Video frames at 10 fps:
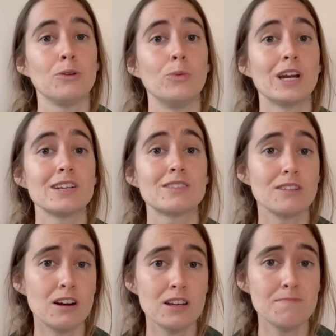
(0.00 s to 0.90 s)
When I
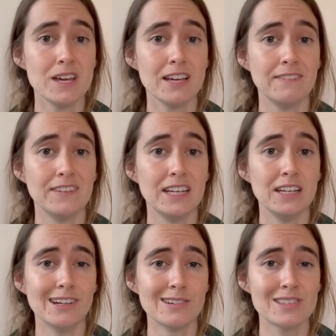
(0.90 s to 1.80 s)
started making
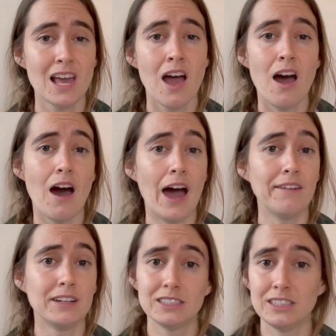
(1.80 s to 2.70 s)
videos, I
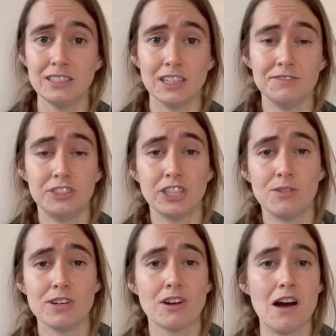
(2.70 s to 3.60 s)
really loved
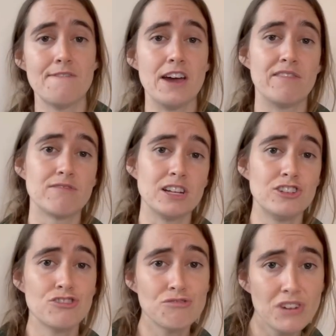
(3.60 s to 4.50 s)
showing off every
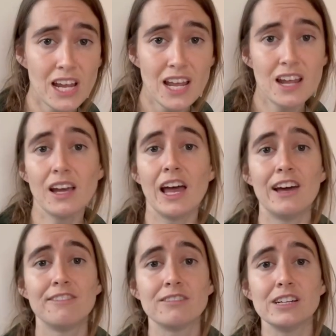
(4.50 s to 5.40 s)
tree,
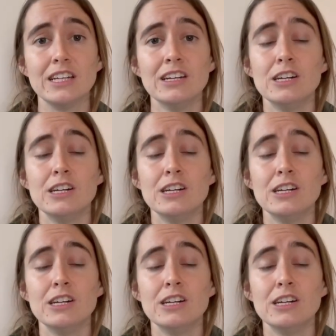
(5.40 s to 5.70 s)
every